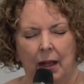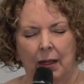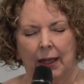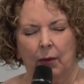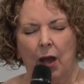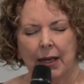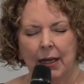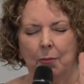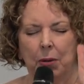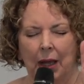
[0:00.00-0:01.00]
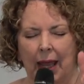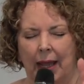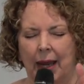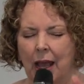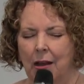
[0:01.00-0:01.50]
Like, I need a
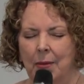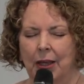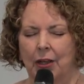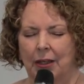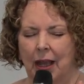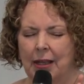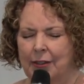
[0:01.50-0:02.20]
plan. How am I going to?